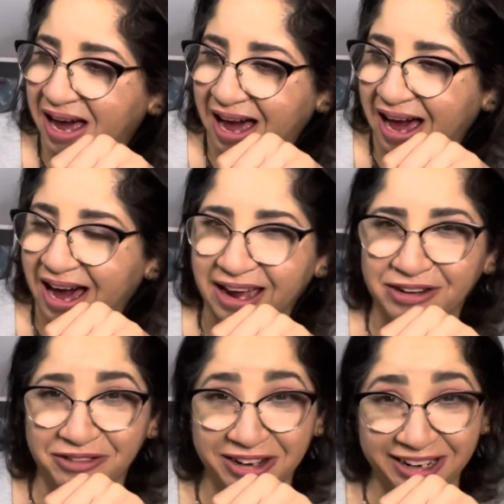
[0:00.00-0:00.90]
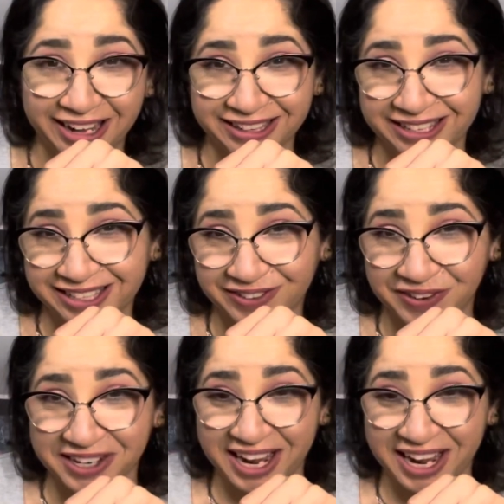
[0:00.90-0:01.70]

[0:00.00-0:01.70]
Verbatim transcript: I really like this one.